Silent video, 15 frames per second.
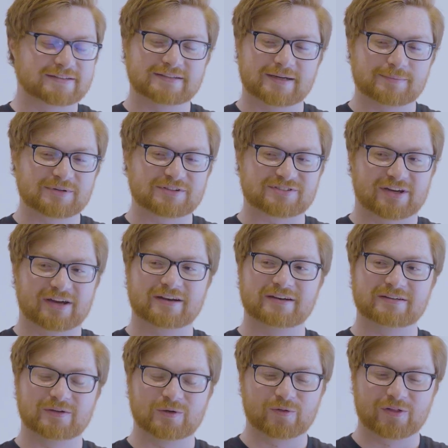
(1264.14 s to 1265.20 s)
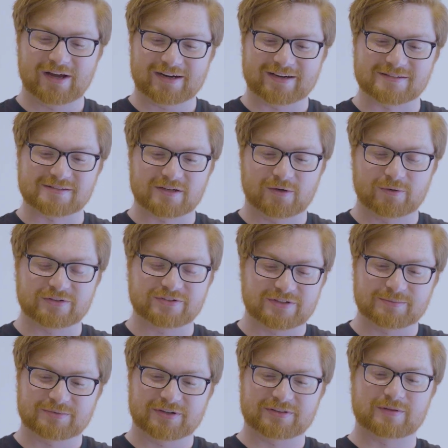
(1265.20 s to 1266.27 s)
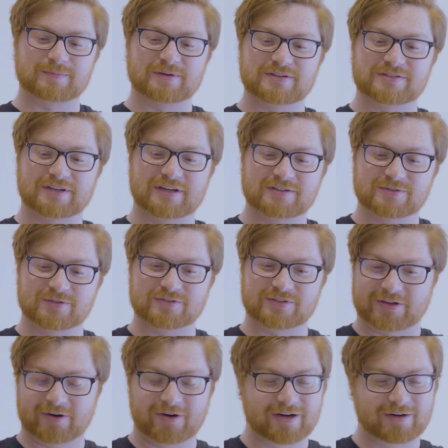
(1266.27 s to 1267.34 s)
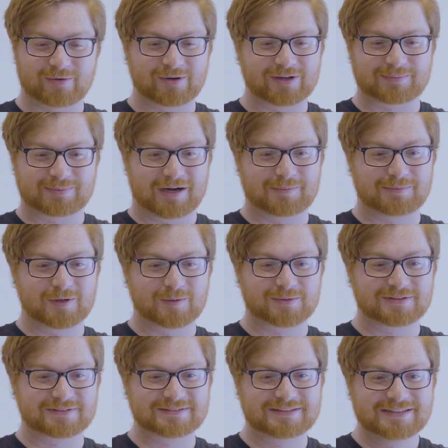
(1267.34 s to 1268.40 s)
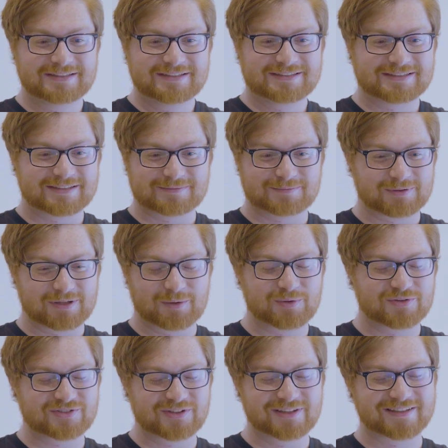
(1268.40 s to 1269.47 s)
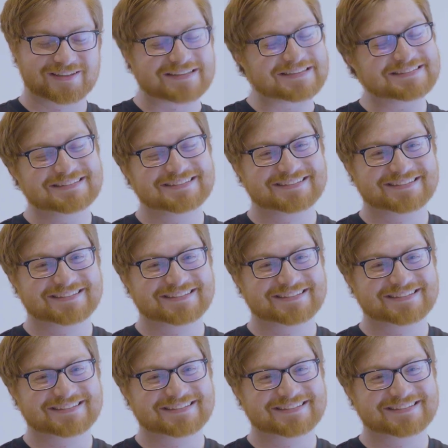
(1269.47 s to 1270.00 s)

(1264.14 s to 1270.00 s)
I'm excited to hear that, because it always seems like the best answer is like, all right, well, I pop open and play with Solidity.